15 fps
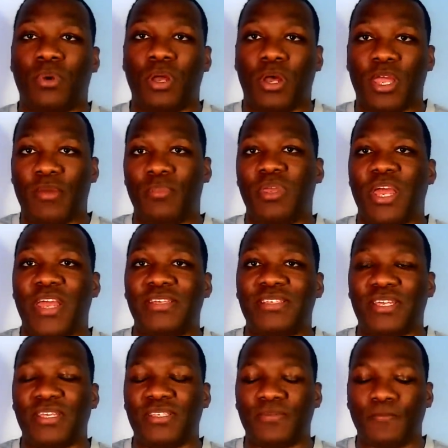uh, NBA
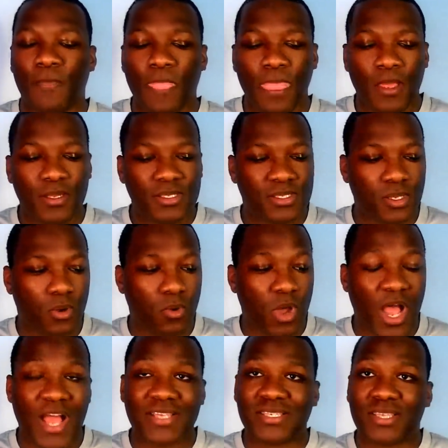season.
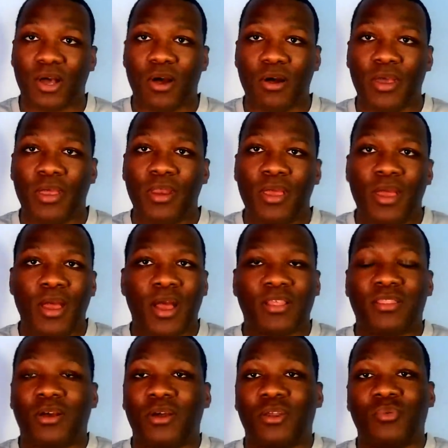So I saw it I
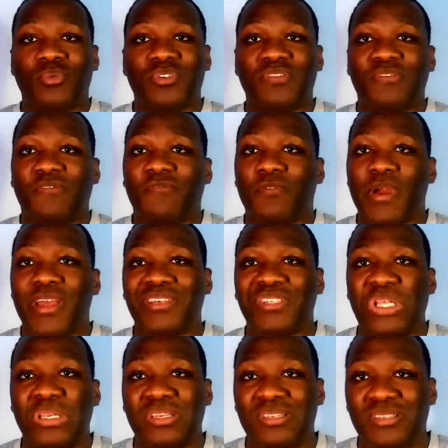thought it was fresh
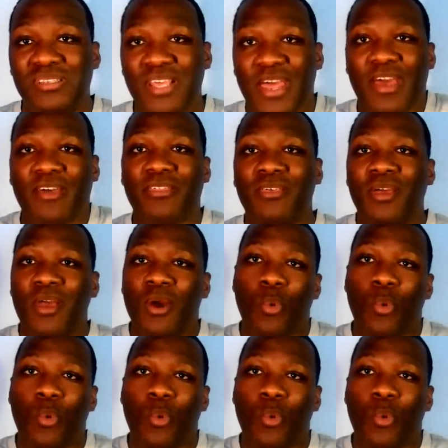to death.